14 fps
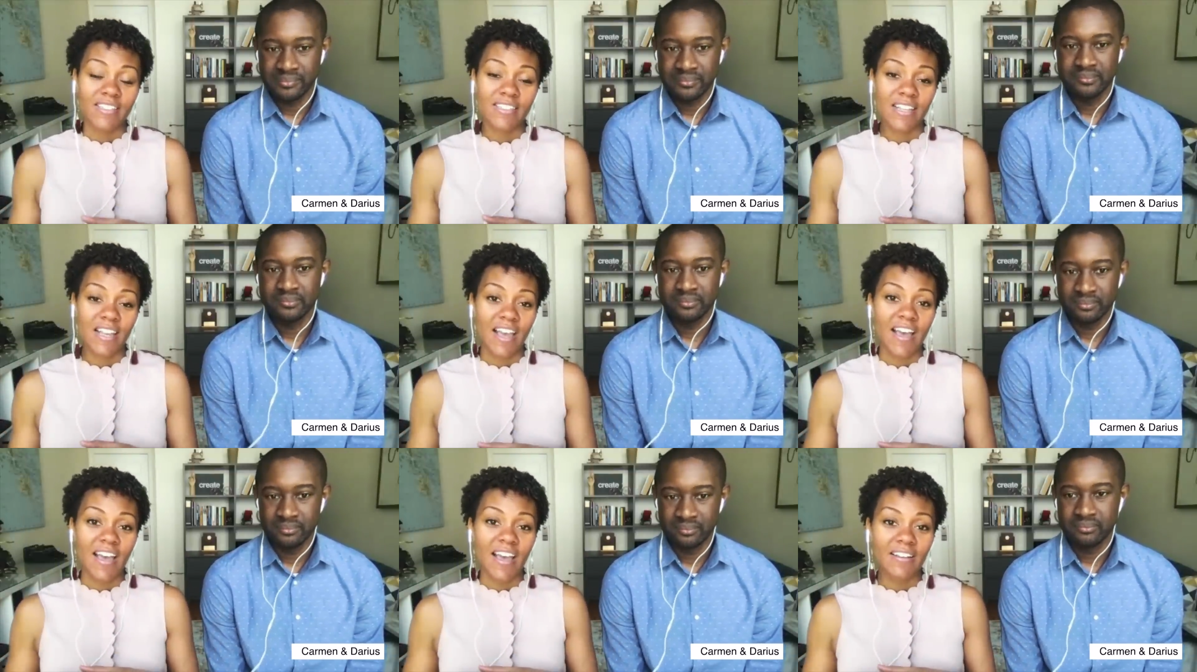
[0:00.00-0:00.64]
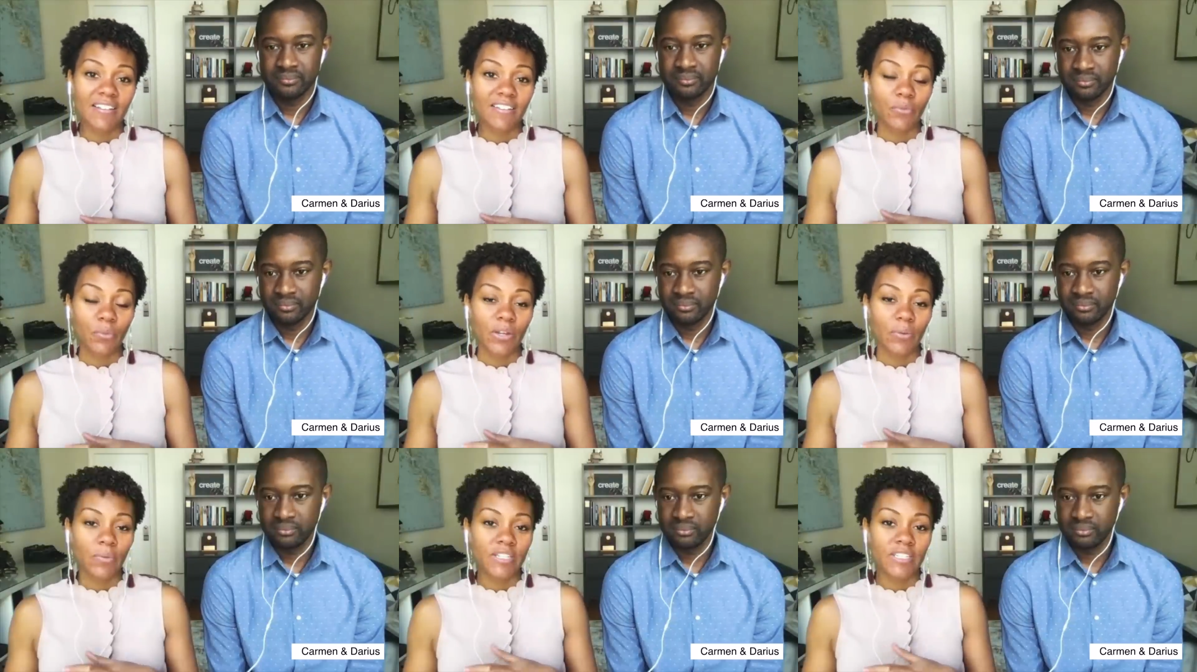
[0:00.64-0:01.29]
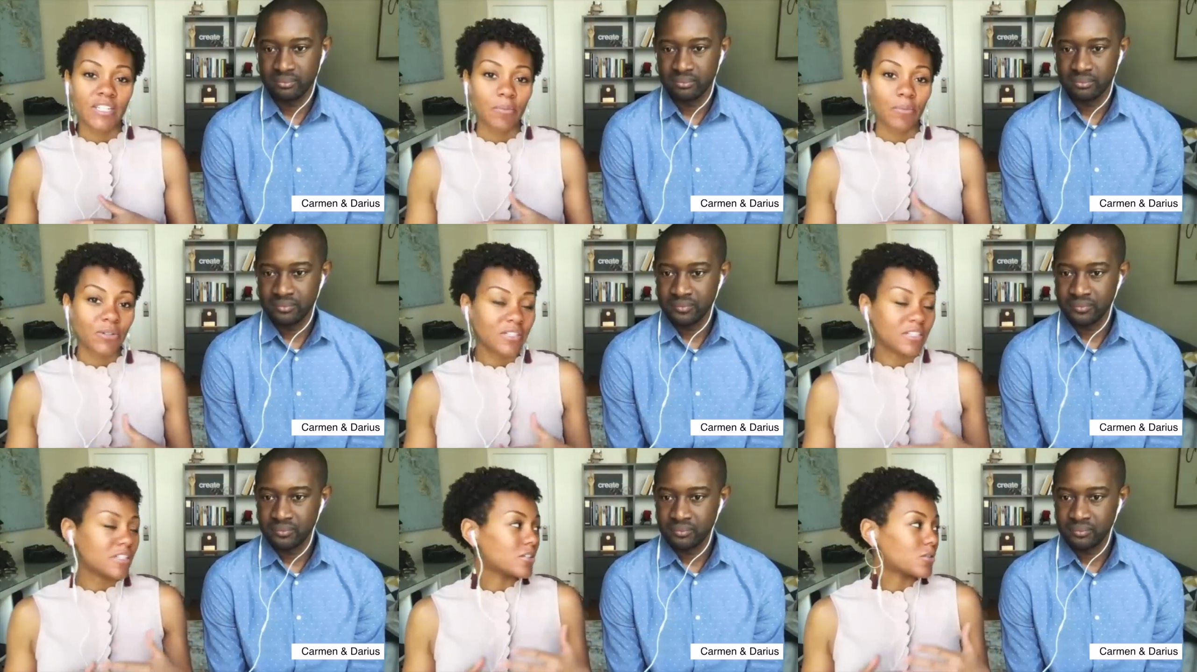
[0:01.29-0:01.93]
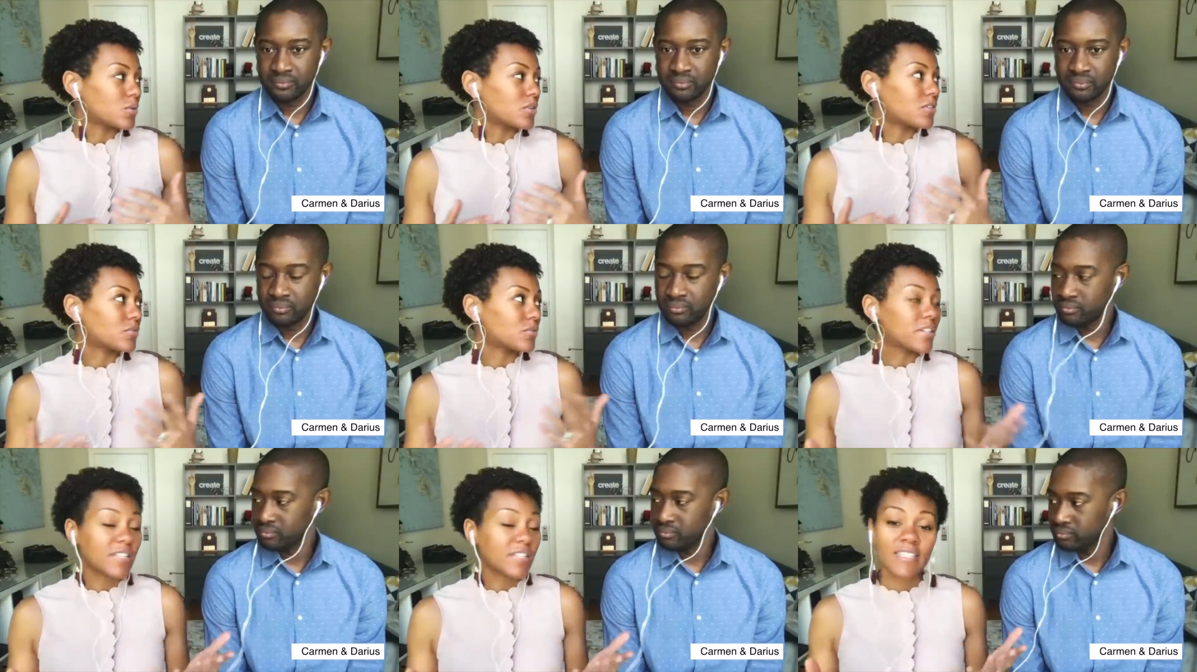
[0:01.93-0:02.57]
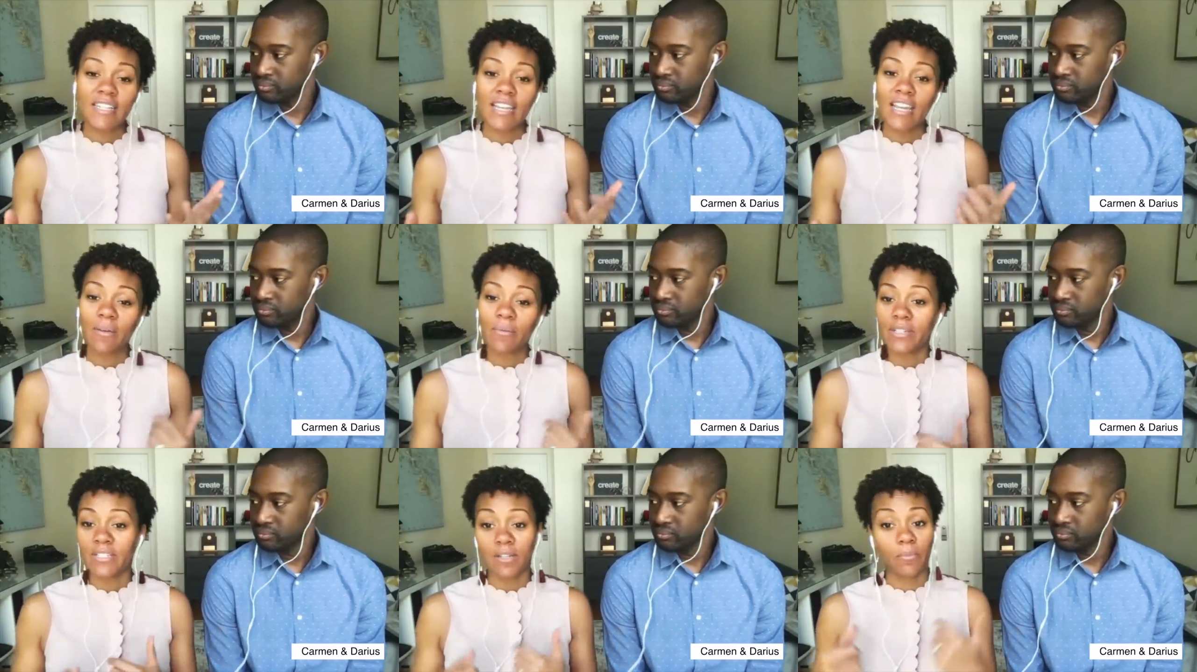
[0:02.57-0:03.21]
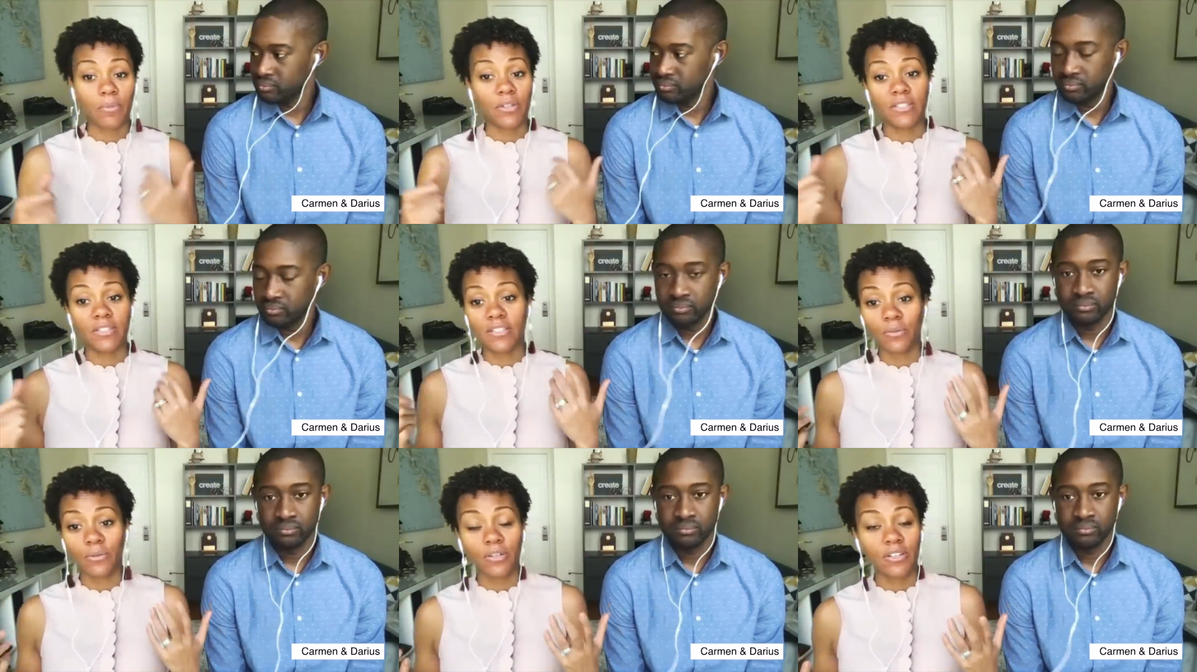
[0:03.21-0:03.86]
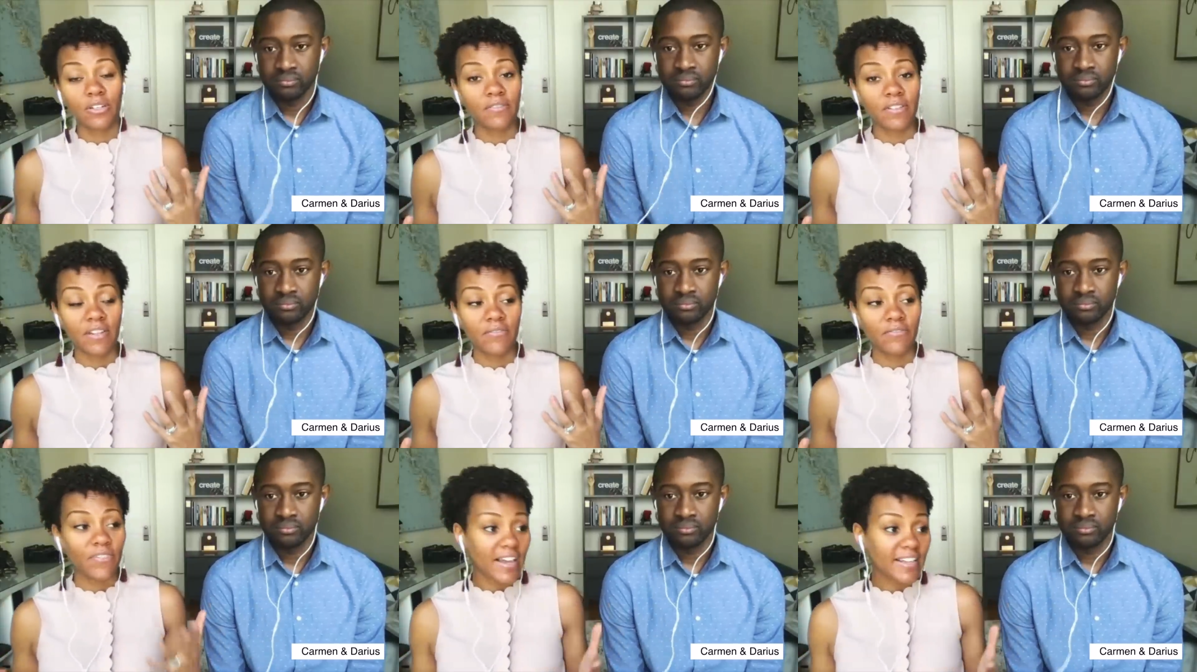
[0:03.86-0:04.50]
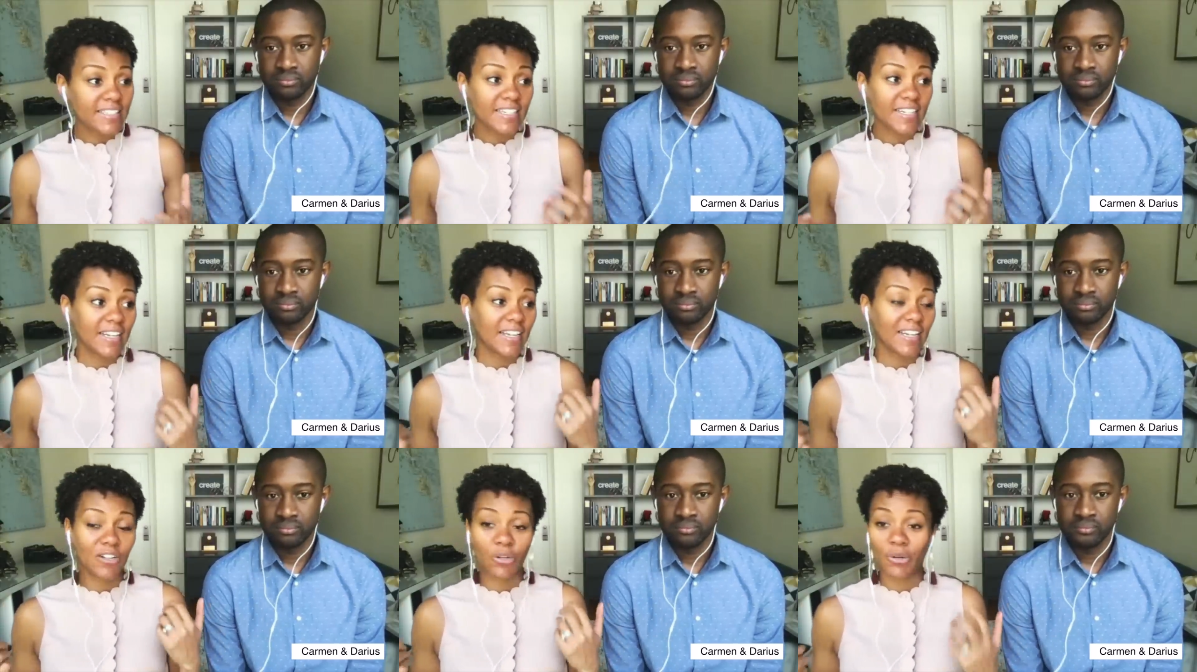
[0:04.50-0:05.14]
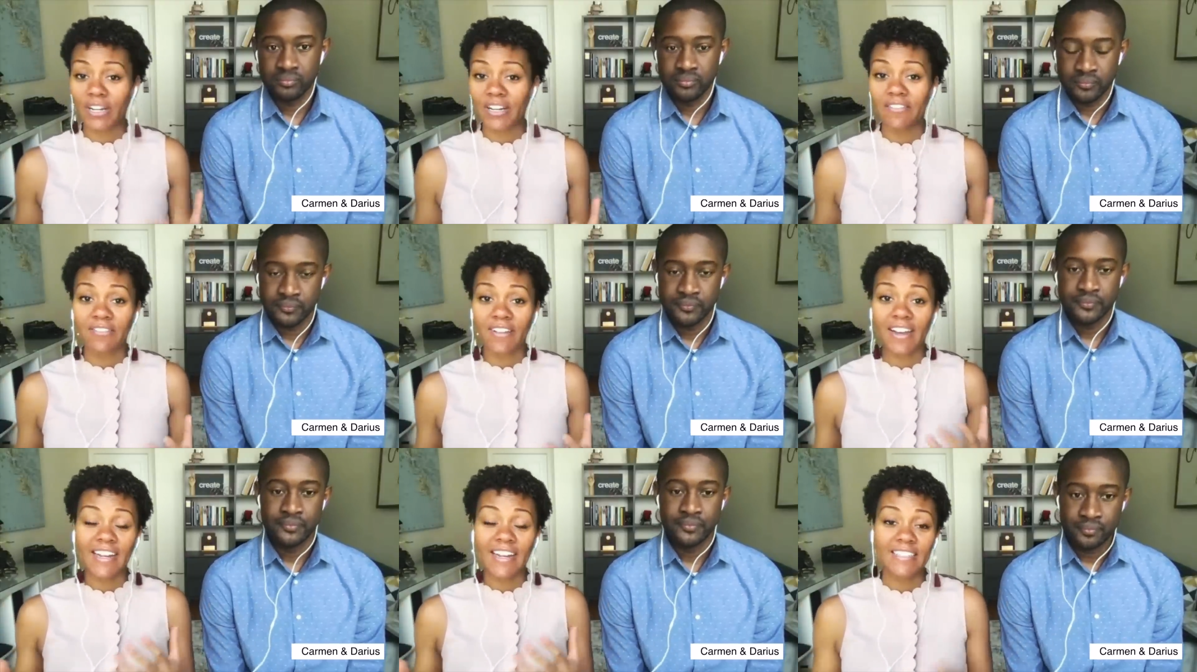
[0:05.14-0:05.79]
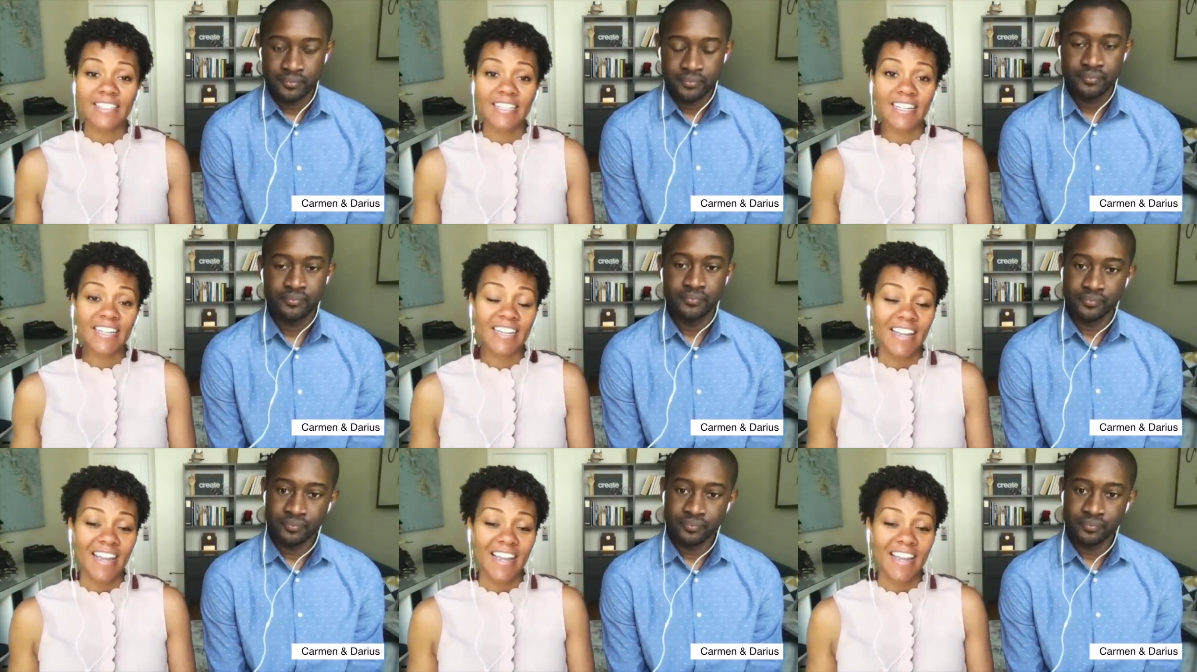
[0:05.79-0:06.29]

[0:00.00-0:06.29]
Speaker 1: And we, we stumbled into the world of real estate, we stumbled into the world of investing and creative financing,